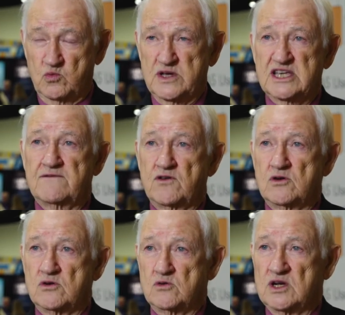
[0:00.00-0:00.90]
we give
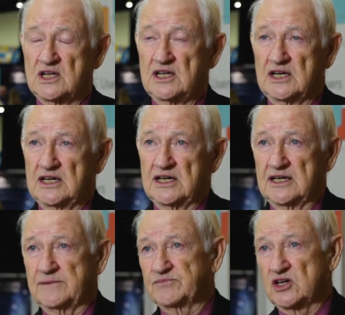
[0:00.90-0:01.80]
you
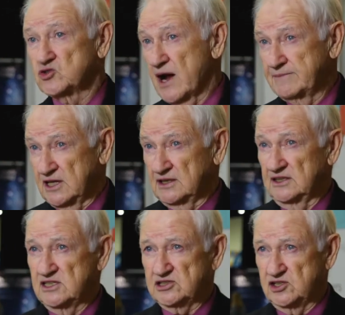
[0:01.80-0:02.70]
a
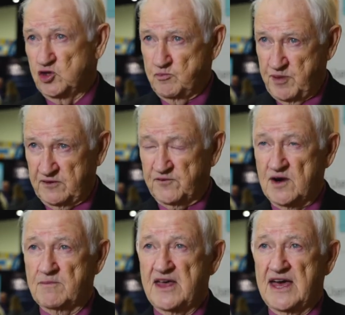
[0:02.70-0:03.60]
drop-down list, and you pick
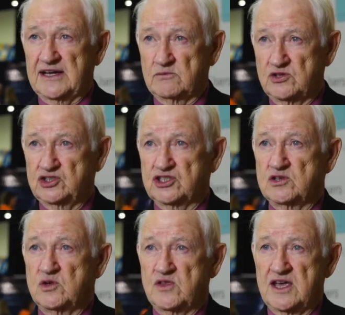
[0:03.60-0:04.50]
from that, and we
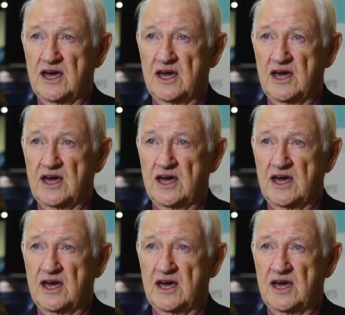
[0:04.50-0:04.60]
show you the